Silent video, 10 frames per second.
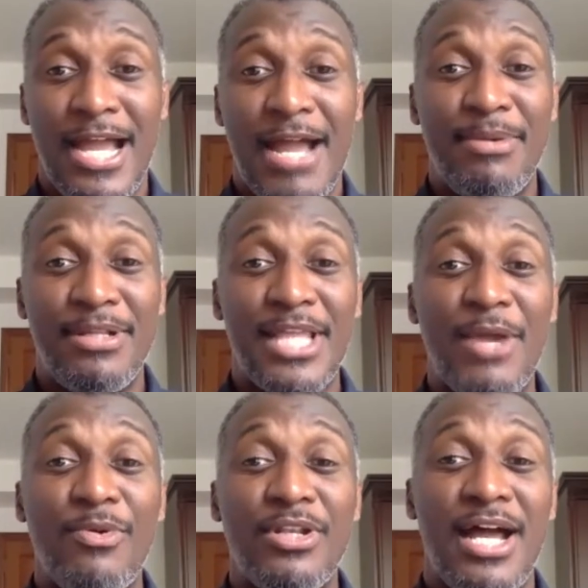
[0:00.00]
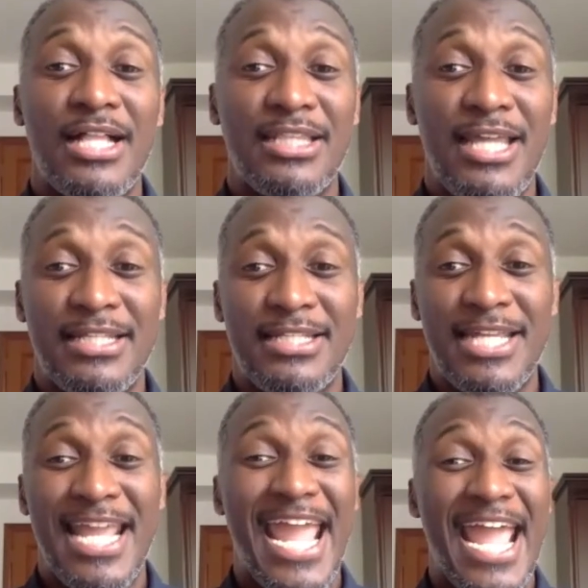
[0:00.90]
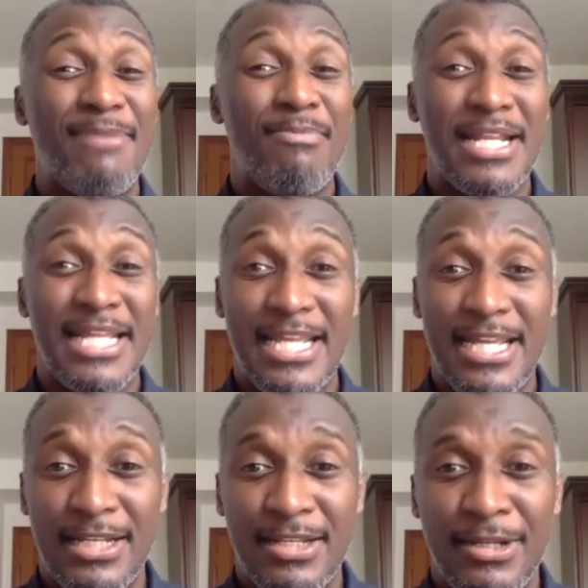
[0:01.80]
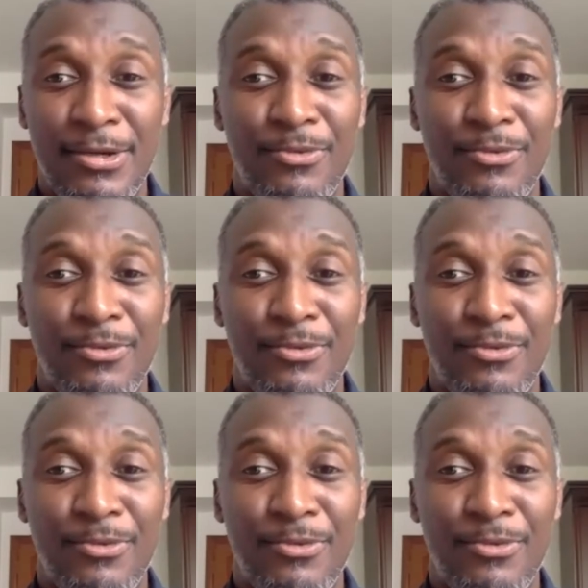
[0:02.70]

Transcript: I mean, they would not let anybody in